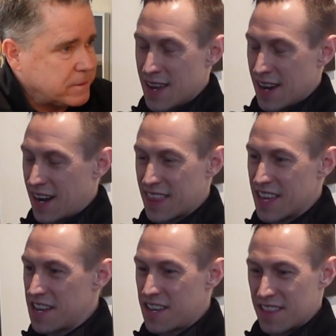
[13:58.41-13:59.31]
And I
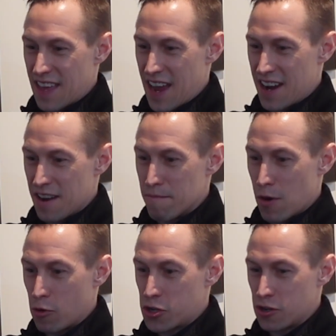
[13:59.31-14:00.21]
think that
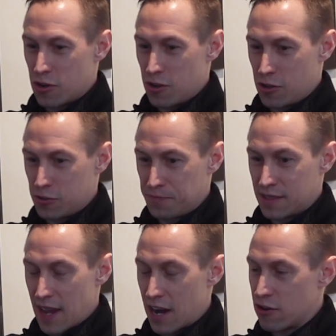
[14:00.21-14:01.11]
emotional
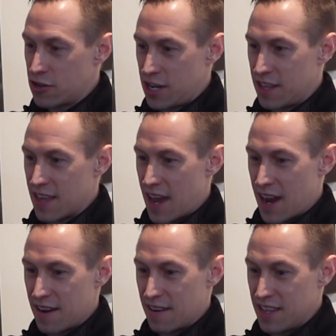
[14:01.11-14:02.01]
energy
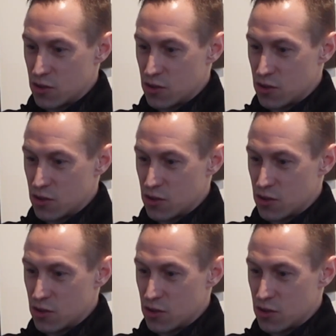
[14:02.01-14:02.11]
that these